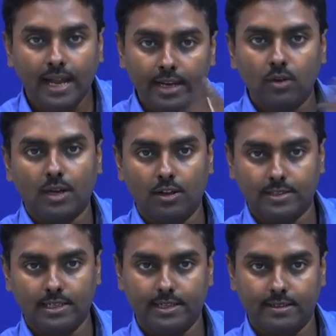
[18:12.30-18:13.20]
and local
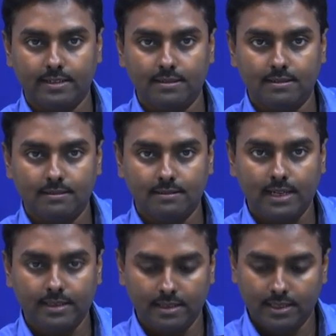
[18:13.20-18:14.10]
oscillator,
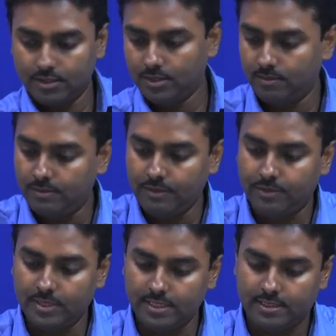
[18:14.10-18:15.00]
right. So, if
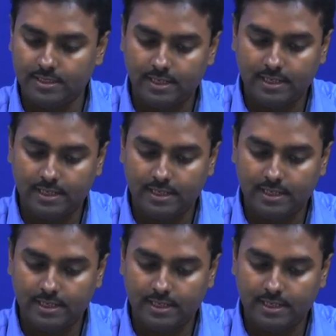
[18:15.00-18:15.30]
you just